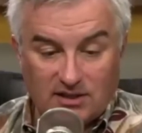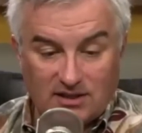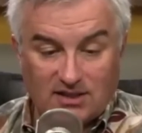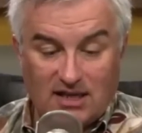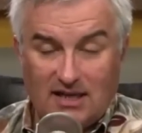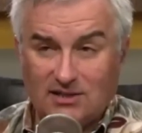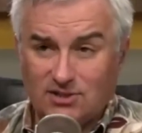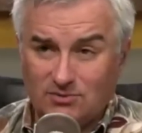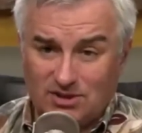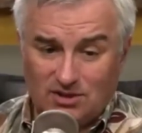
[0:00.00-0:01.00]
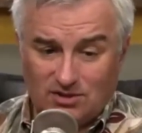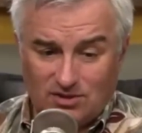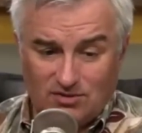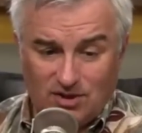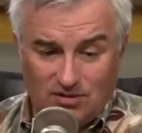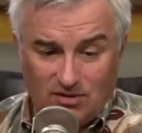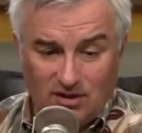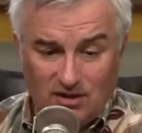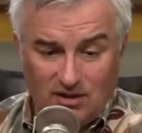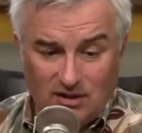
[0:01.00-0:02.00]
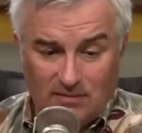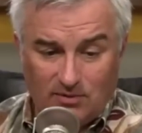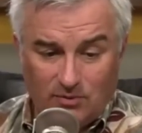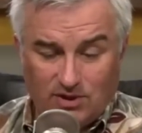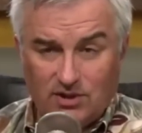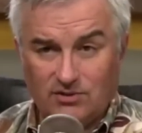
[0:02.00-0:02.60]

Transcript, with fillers: And this guy actually was in our studio a couple of weeks ago